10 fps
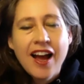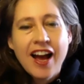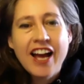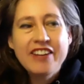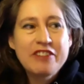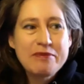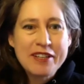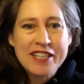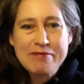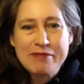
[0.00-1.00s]
Hi,
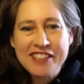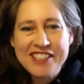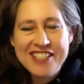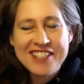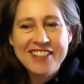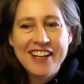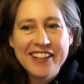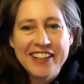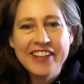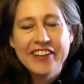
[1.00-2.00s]
everybody. Melissa Klein
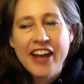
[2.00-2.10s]
here,